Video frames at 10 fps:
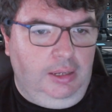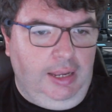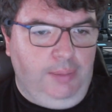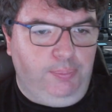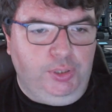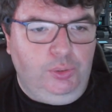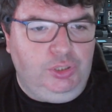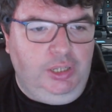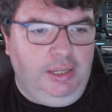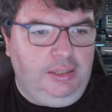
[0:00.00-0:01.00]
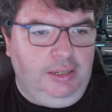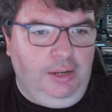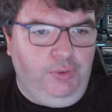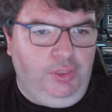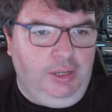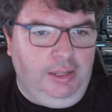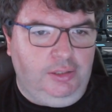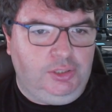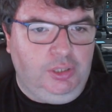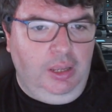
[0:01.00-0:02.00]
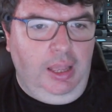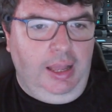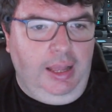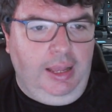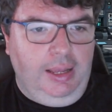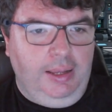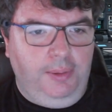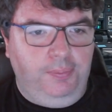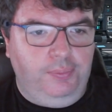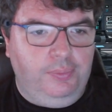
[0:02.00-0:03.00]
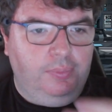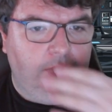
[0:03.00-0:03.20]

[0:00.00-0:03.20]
and producing it and everything else um